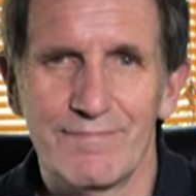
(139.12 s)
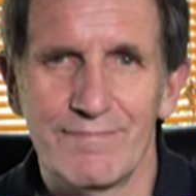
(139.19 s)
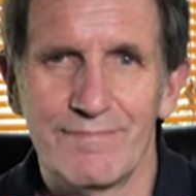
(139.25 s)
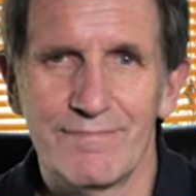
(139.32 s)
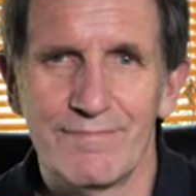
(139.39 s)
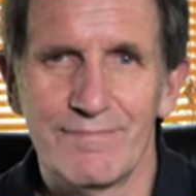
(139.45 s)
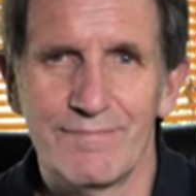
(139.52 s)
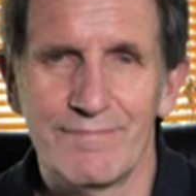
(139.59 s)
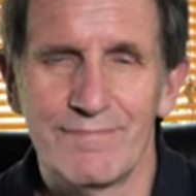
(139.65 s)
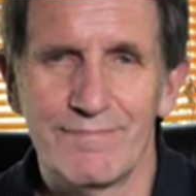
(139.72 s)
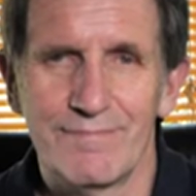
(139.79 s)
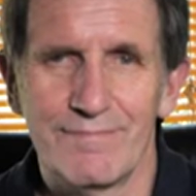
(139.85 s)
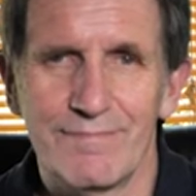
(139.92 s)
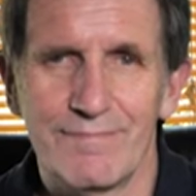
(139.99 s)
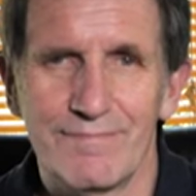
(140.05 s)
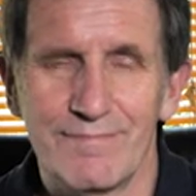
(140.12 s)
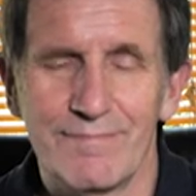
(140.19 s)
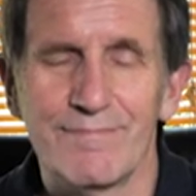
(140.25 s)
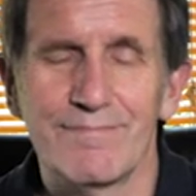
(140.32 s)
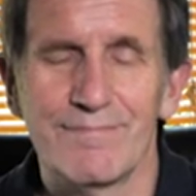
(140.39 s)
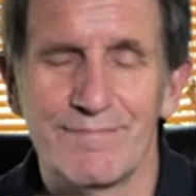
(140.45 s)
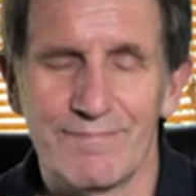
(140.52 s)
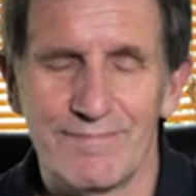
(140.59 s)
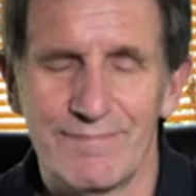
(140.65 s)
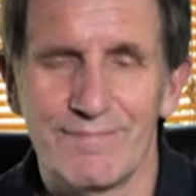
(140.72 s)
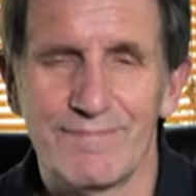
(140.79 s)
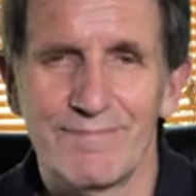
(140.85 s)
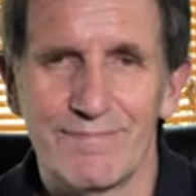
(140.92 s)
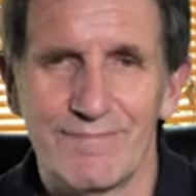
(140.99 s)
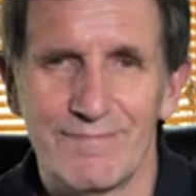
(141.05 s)

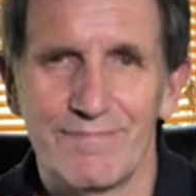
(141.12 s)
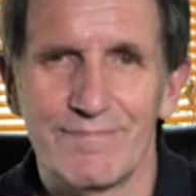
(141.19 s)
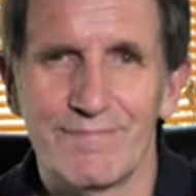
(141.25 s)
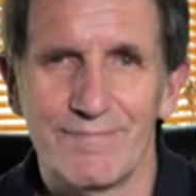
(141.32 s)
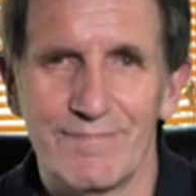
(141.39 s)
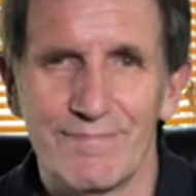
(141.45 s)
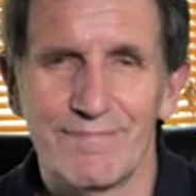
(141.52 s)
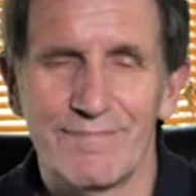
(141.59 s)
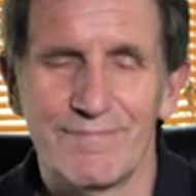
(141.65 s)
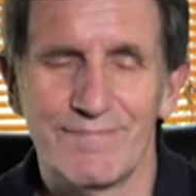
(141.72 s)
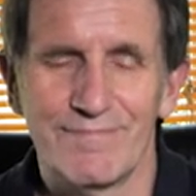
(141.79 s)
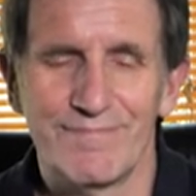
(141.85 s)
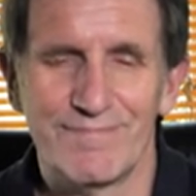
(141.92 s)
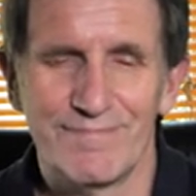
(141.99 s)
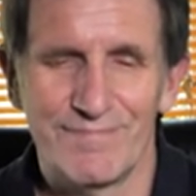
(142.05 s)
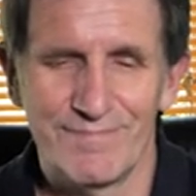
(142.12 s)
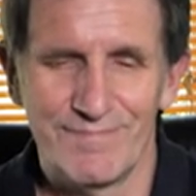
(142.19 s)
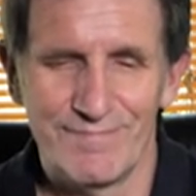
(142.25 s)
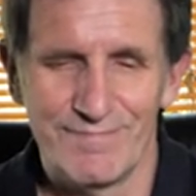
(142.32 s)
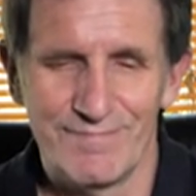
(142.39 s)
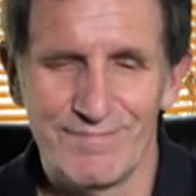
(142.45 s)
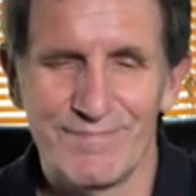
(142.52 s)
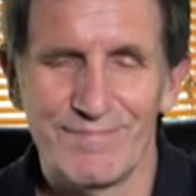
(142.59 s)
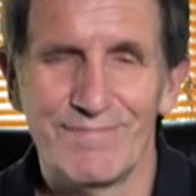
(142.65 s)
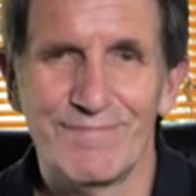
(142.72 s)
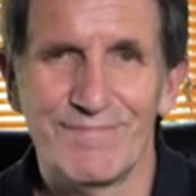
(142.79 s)
(silent)